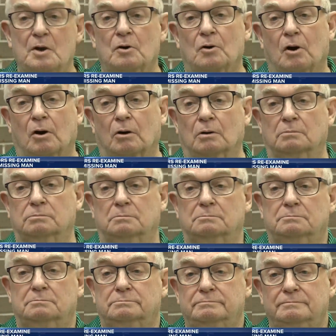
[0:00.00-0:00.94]
are,
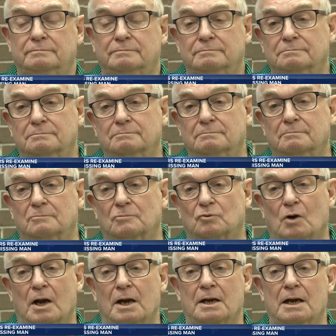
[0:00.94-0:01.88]

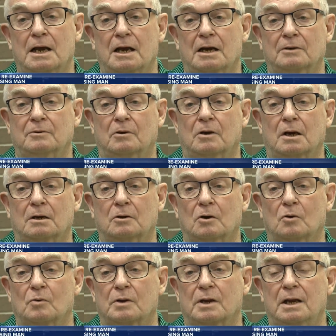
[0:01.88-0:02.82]
right now, not
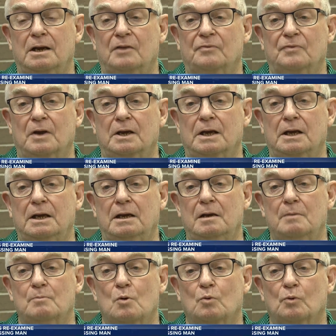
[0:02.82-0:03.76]
knowing anything
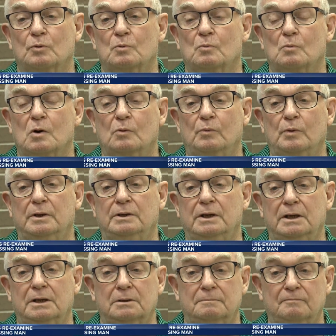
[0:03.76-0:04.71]
any more than what we
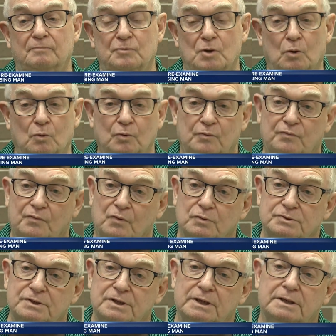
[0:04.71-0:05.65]
did on the
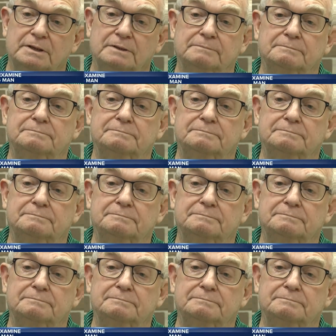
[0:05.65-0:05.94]
first day.